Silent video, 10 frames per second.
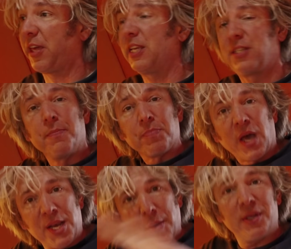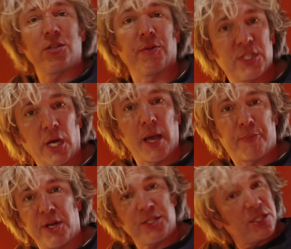thing is, I know it's not the tyre
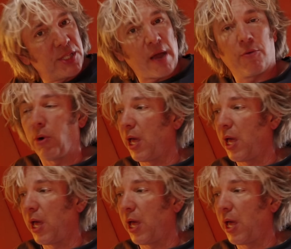pressures, they're all